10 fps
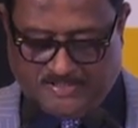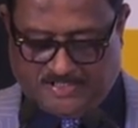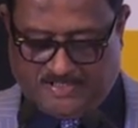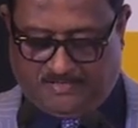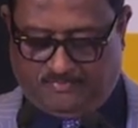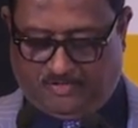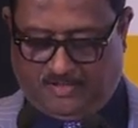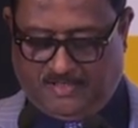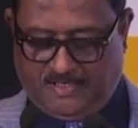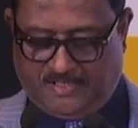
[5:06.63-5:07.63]
Center for
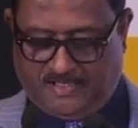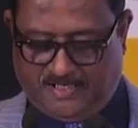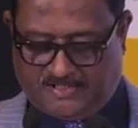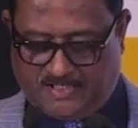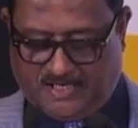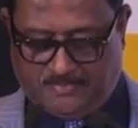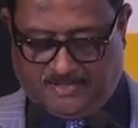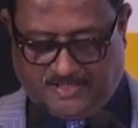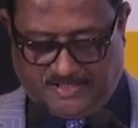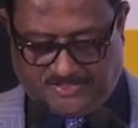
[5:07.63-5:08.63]
International
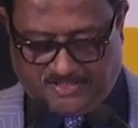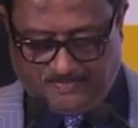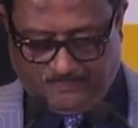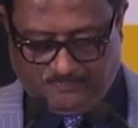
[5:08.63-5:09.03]
Arbitration,